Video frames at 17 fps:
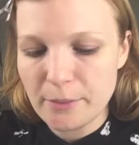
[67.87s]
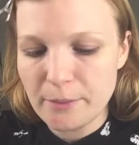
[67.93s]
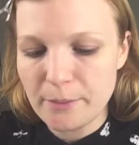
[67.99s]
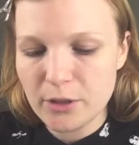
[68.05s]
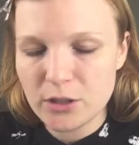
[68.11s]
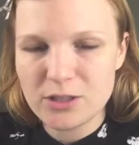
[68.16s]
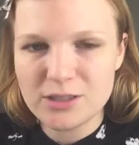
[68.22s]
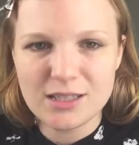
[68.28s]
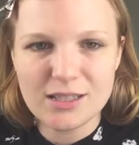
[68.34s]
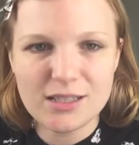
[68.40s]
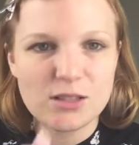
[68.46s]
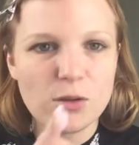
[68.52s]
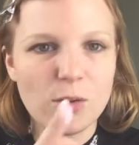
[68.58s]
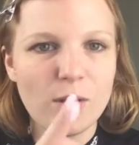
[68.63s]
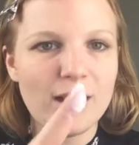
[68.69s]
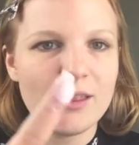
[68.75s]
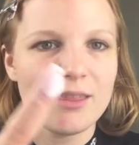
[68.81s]
because it is
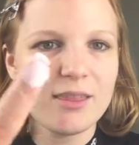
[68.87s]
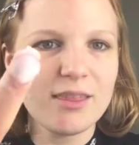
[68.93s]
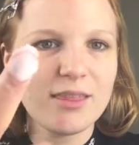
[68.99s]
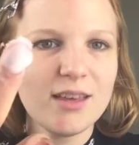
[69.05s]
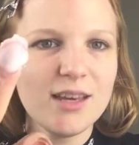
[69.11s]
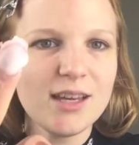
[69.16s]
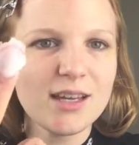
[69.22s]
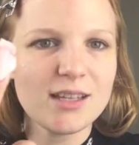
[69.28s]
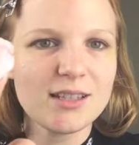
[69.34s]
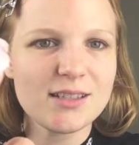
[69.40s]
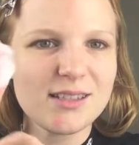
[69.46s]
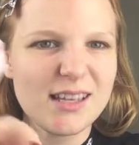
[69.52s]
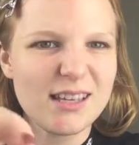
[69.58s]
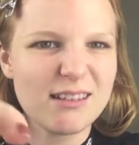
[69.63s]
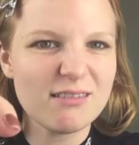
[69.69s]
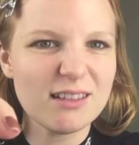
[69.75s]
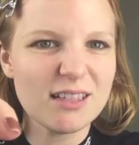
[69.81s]
quite thick, it's
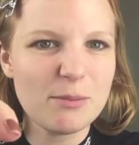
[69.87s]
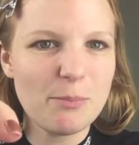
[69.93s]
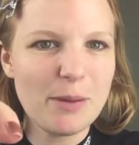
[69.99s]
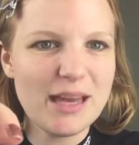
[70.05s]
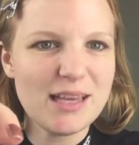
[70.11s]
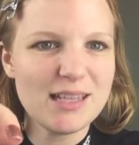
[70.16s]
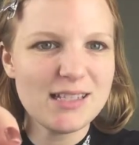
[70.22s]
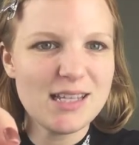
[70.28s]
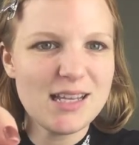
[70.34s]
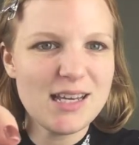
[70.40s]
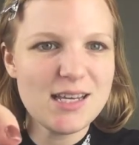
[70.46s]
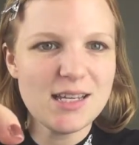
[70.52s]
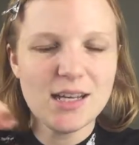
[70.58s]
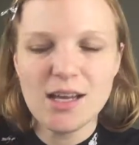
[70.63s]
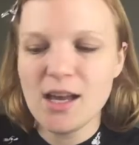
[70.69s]
like really pasty.